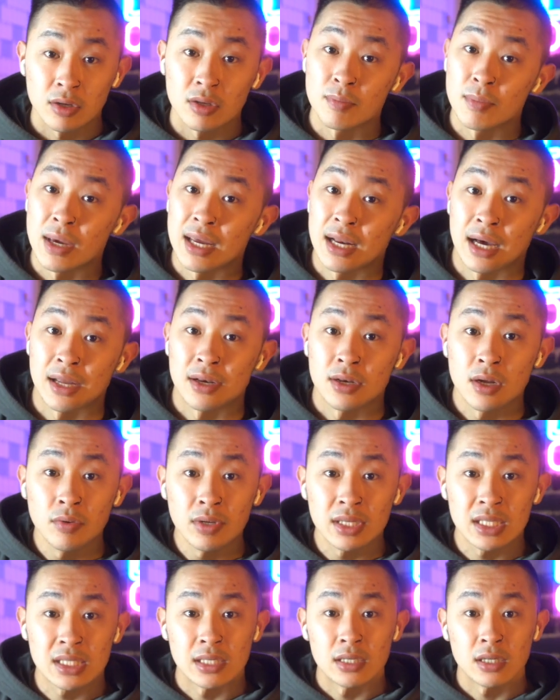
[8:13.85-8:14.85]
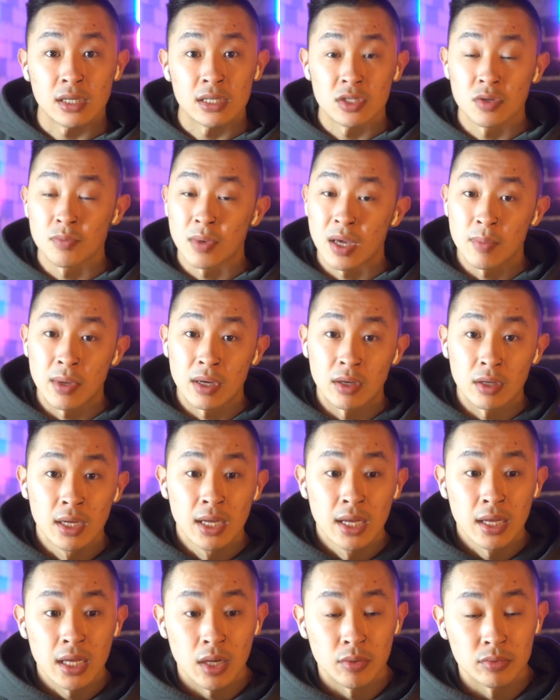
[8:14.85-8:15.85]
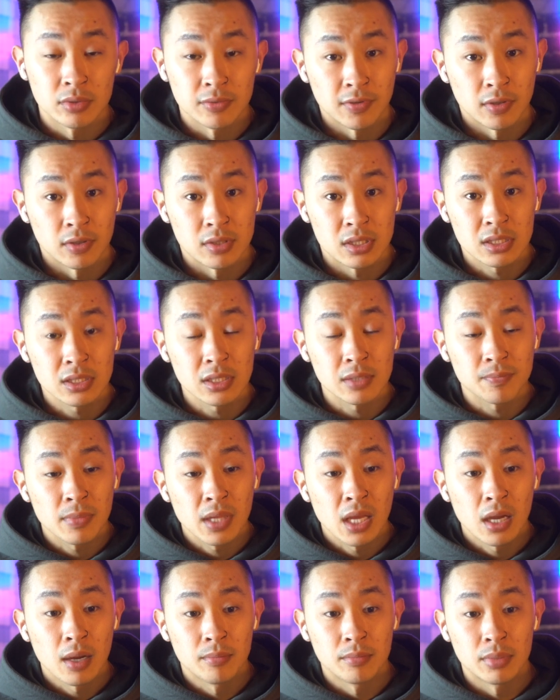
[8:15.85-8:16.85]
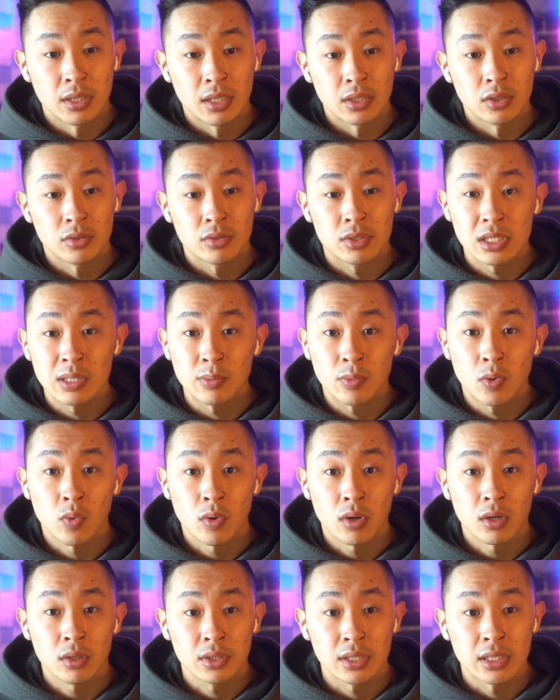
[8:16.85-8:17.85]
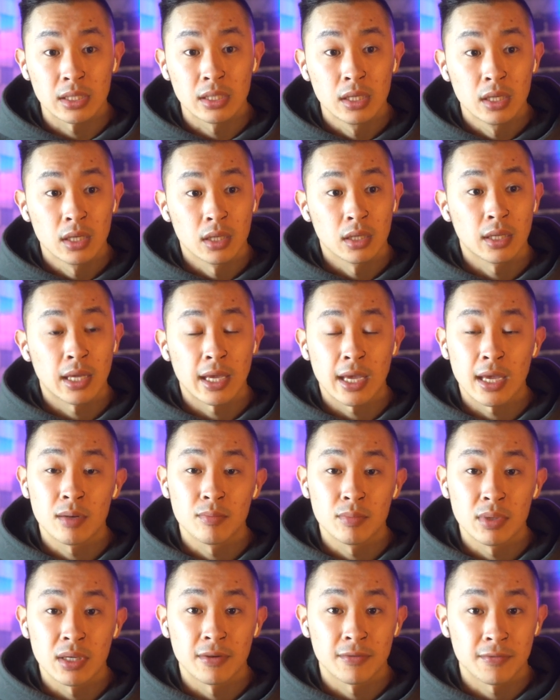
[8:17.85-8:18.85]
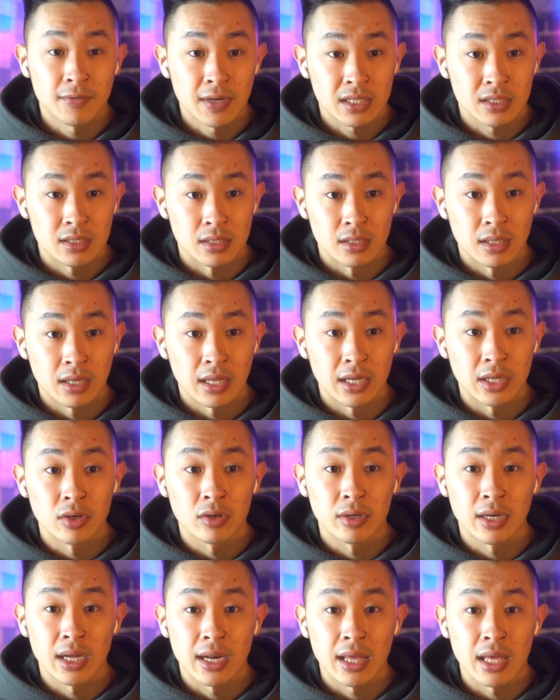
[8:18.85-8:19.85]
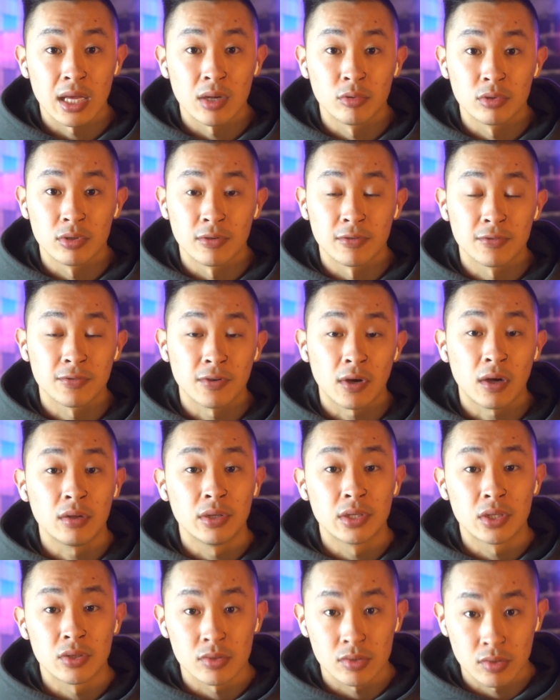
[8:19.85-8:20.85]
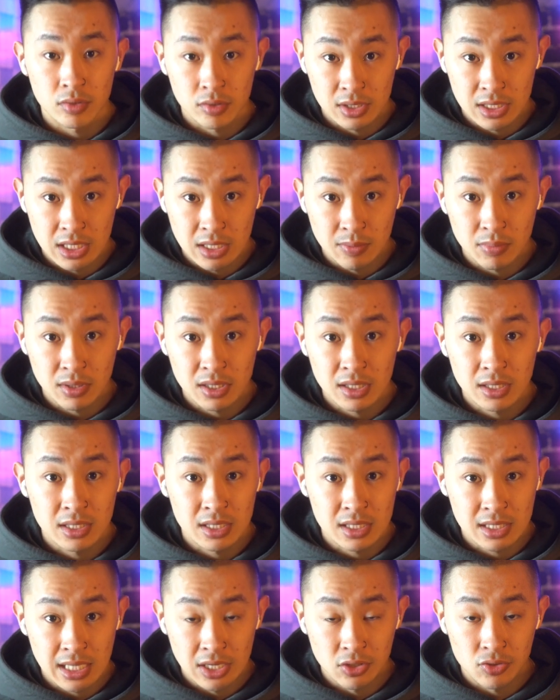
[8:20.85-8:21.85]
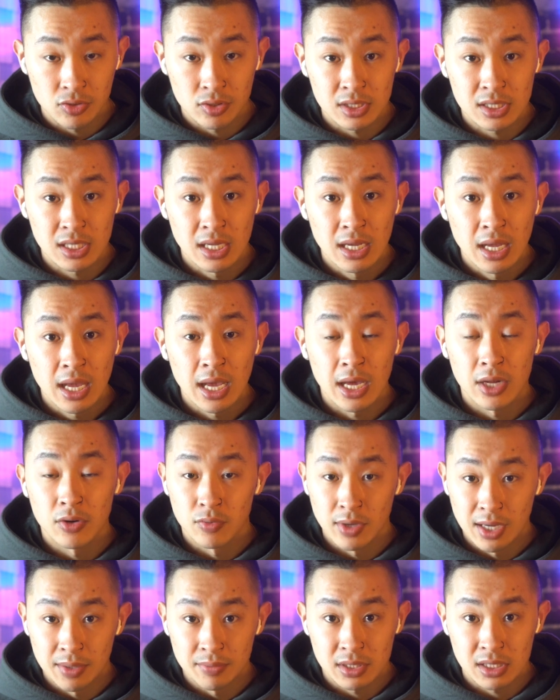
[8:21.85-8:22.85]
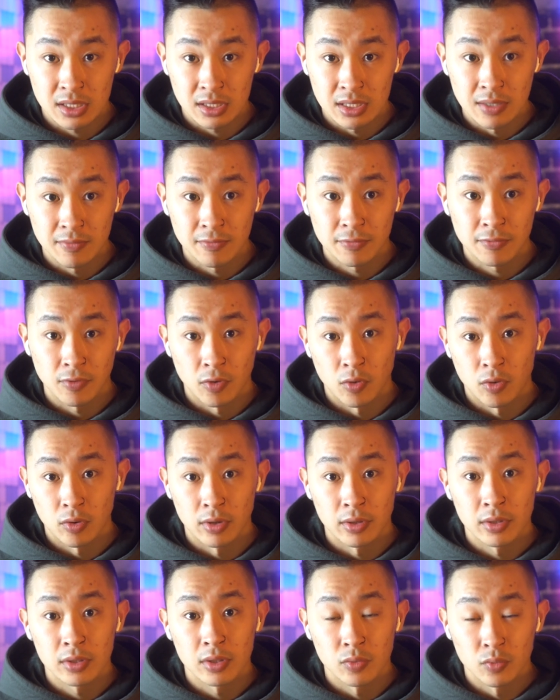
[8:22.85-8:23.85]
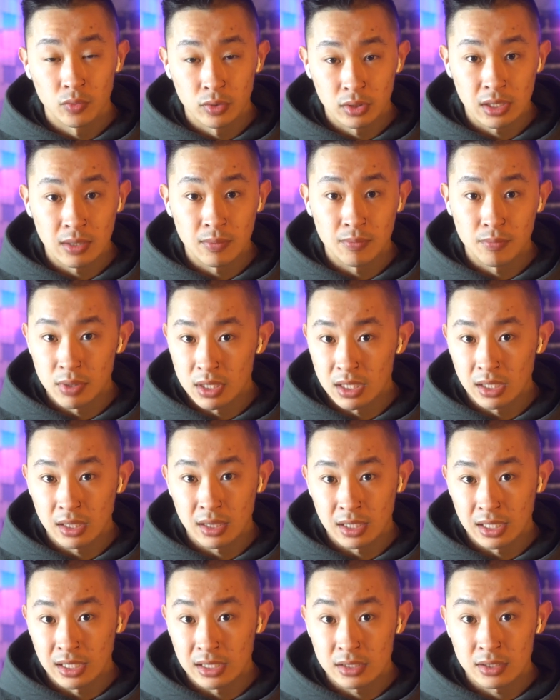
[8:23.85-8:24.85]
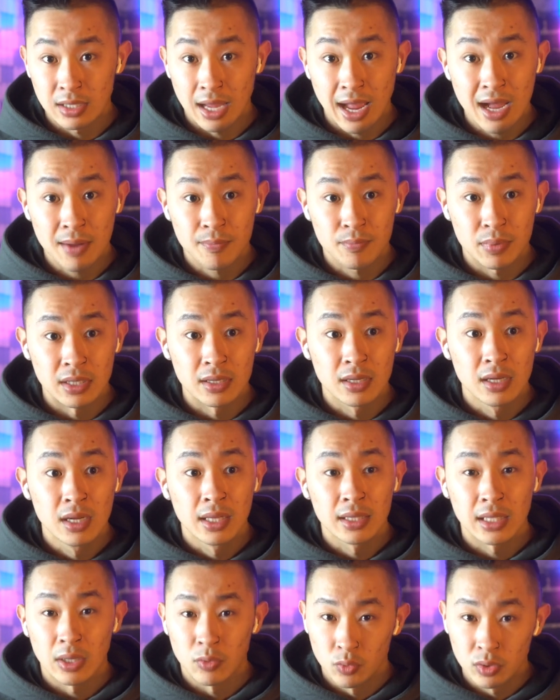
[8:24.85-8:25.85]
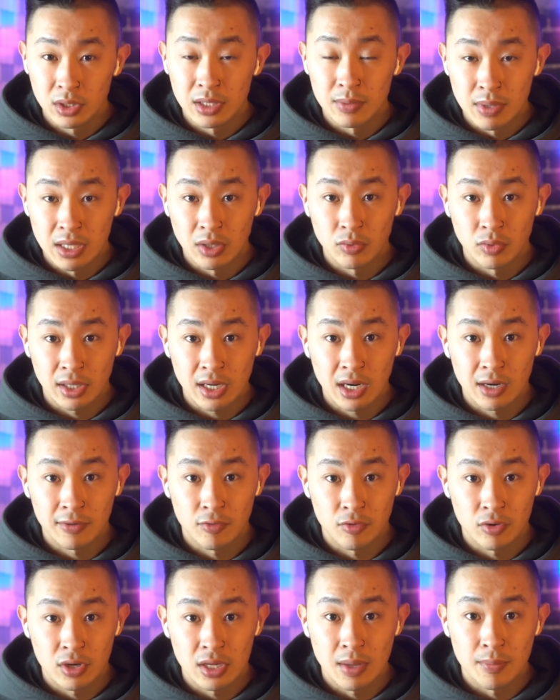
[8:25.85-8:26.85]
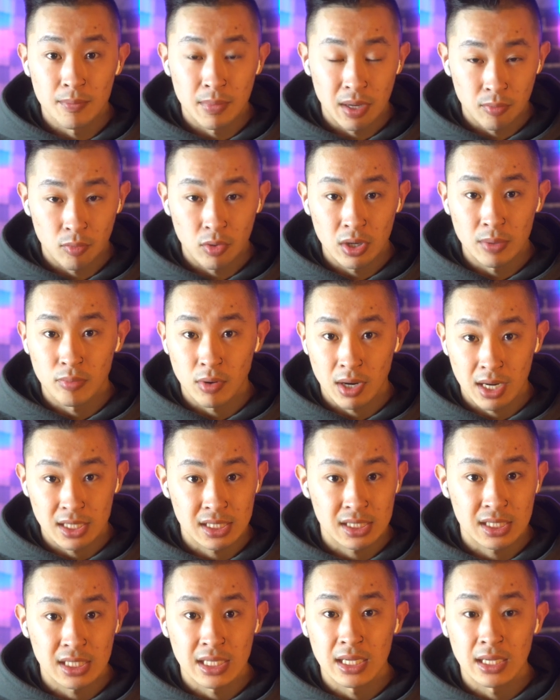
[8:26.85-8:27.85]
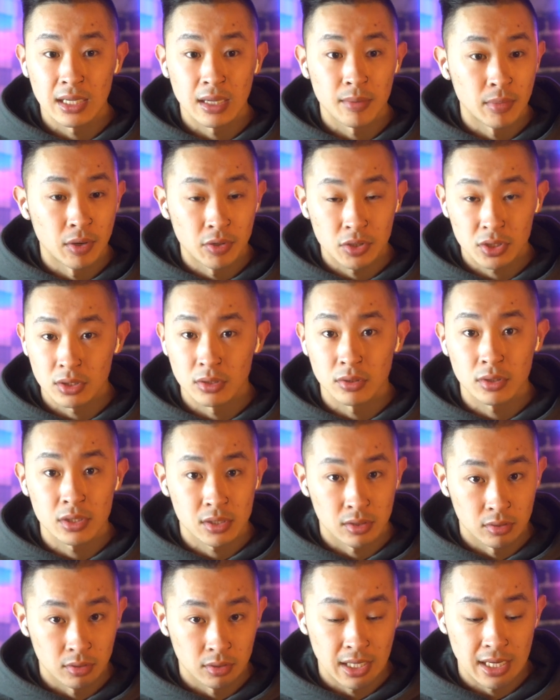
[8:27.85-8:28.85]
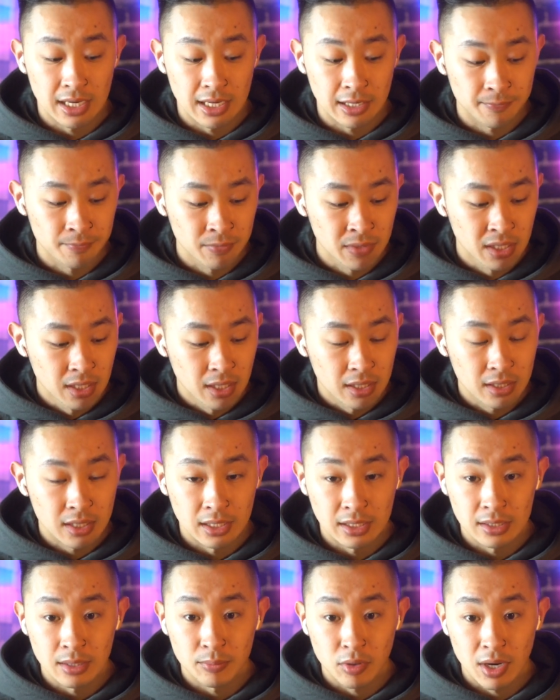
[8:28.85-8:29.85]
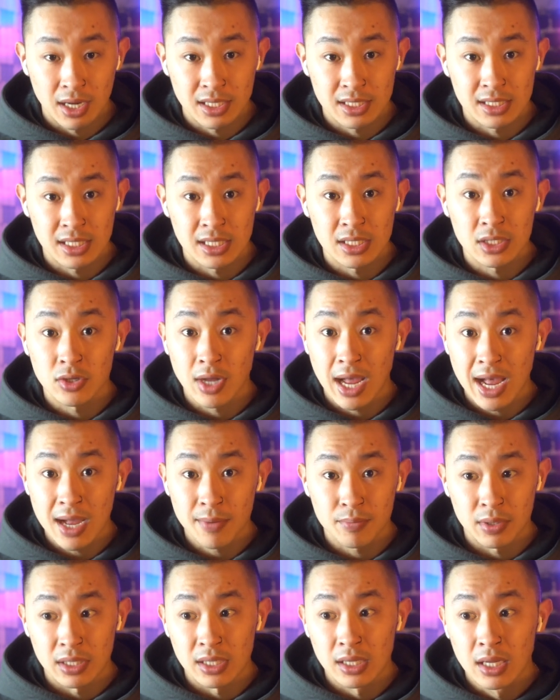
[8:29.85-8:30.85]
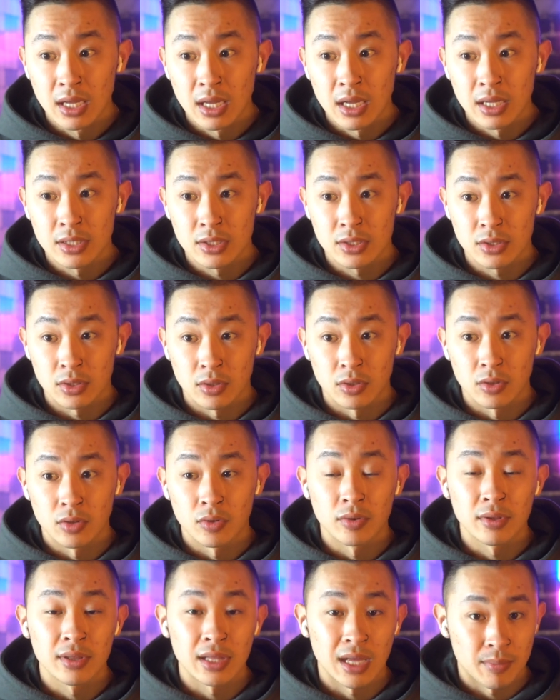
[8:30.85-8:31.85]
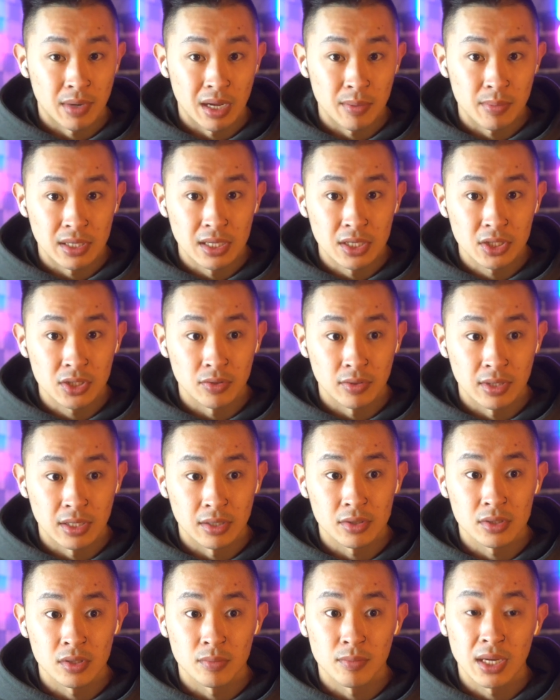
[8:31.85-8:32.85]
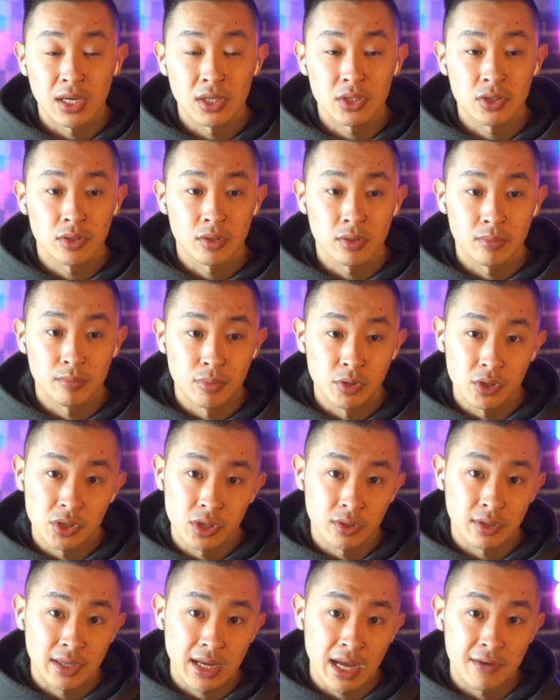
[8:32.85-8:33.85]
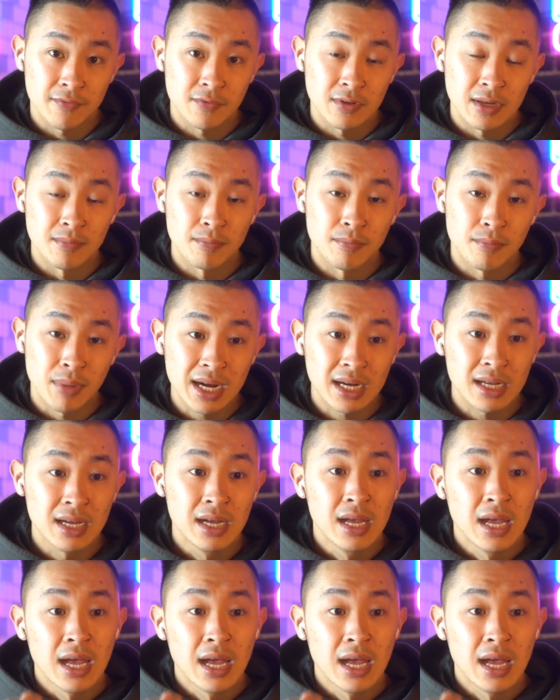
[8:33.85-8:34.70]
You may not notice it because you may be able to fall asleep, but your sleep quality can be affected. Like you're not able to fall into those deep stages and REM sleep for the really big things to happen, that really big recovery and memory processing, emotional consolidating processes to happen. So that might be an issue there. So making sure you're pushing your caffeine back.